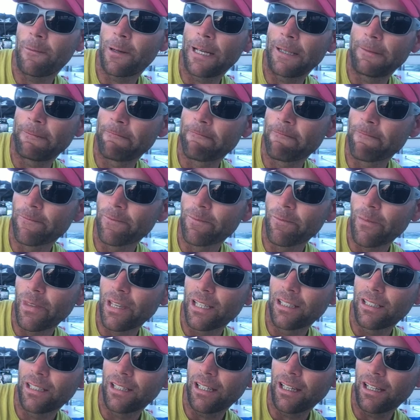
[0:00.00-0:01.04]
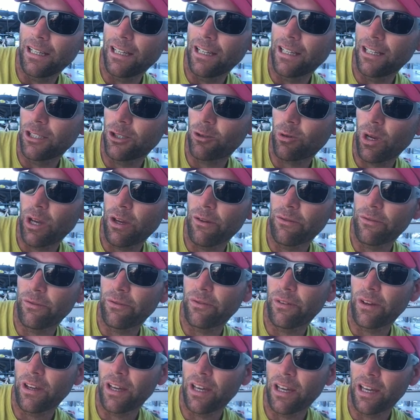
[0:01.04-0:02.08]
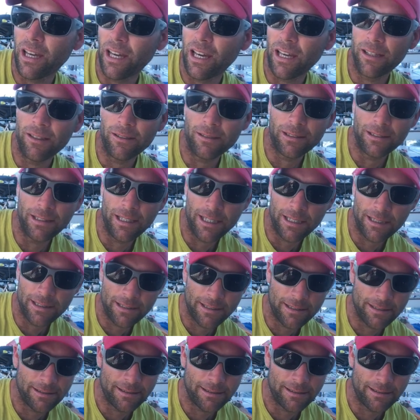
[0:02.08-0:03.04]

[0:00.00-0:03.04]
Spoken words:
but Triumph handled it